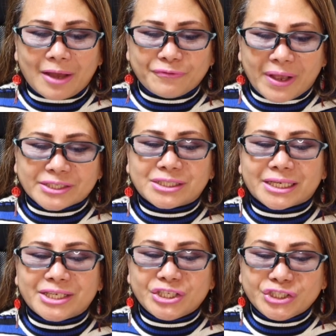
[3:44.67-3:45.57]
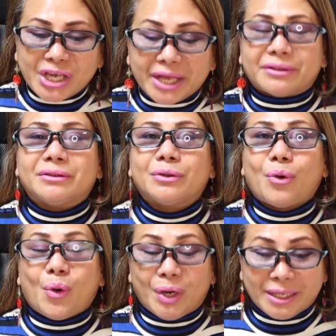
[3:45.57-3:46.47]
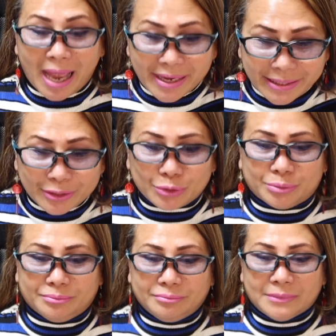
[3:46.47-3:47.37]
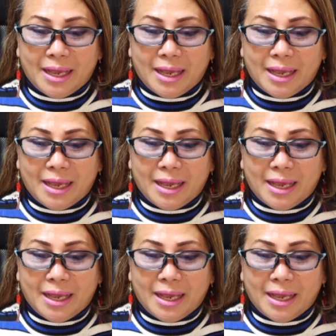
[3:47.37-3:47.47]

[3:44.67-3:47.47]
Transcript: affects the kitchen or dining room,